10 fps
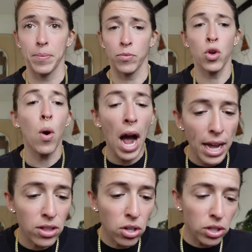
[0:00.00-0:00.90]
Do
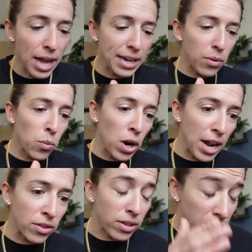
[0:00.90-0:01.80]
I look like what
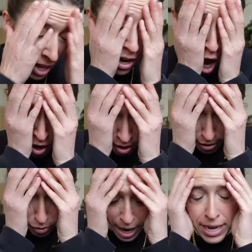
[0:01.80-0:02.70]
I, like, and
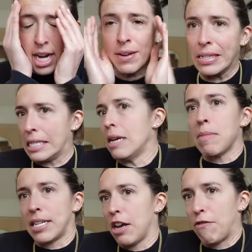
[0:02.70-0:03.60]
also I can't even see
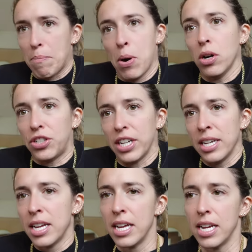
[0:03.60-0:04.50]
myself in
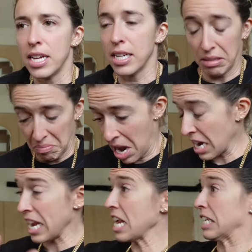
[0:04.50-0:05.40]
person. I
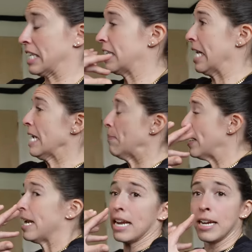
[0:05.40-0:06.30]
can't see
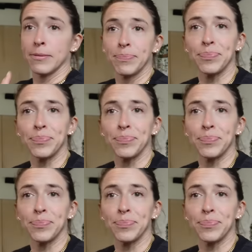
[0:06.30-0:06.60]
me.